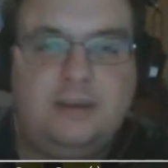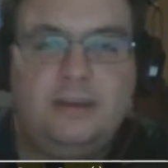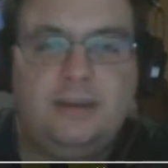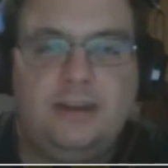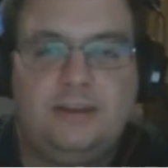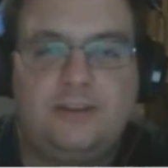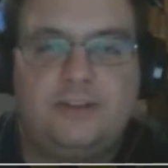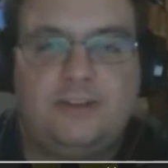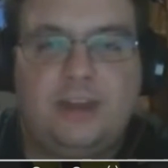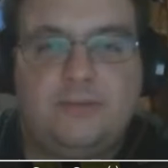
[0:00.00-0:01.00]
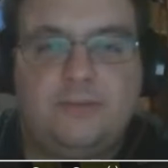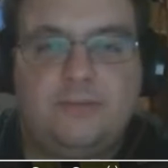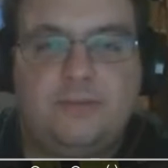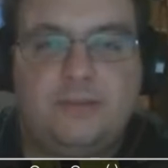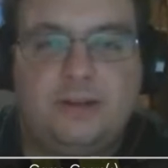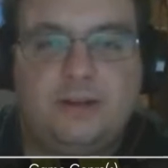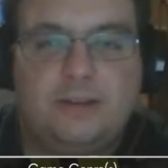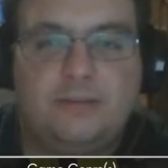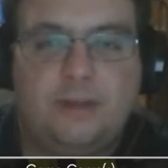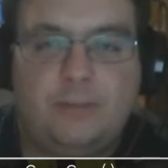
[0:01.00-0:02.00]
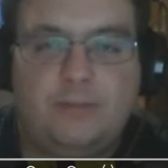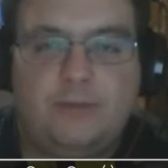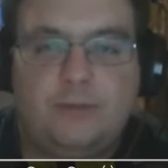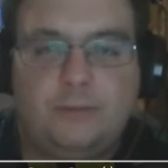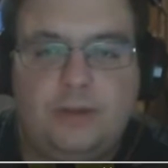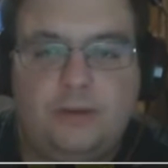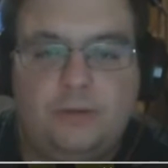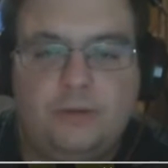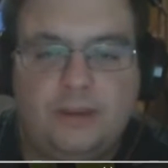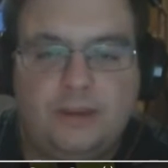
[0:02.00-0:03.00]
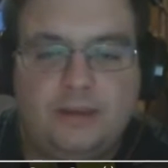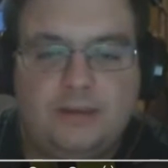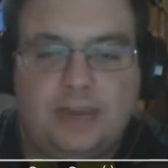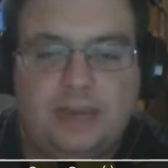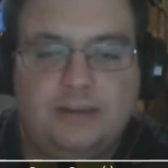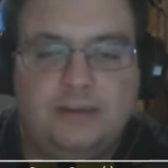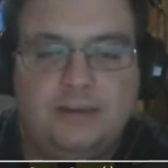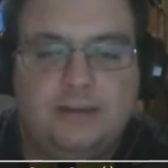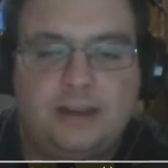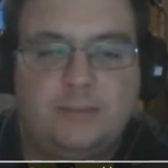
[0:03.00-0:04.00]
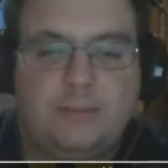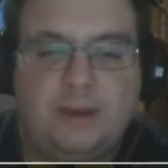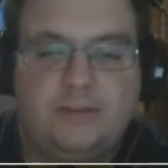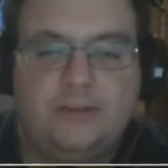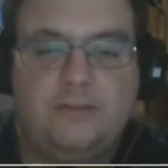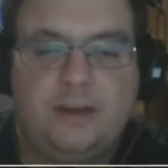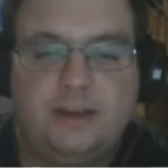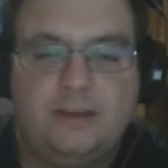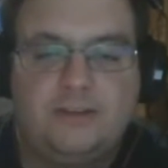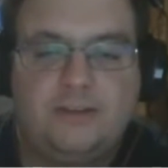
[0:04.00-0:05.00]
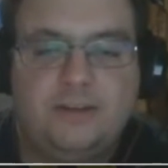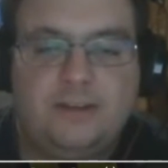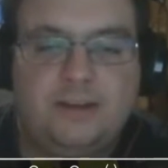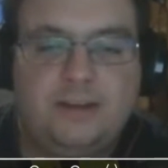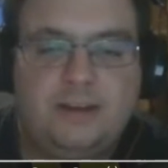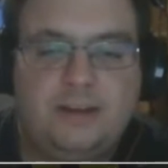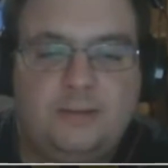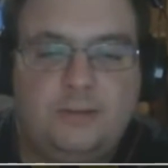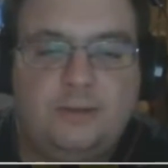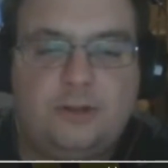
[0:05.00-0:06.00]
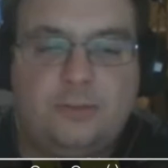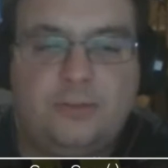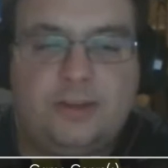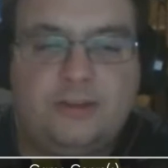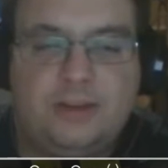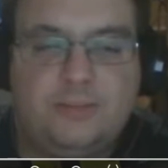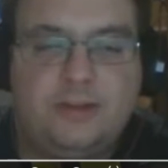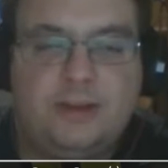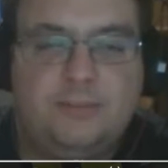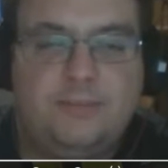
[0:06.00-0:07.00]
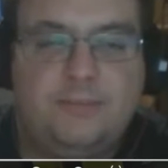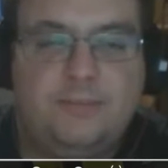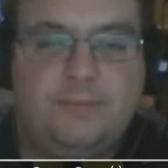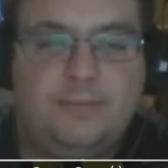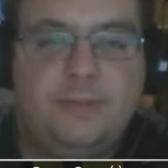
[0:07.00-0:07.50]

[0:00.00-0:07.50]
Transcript: you can hit a save the frame after you reload and then gain like a pixel of height with a jump at the same time.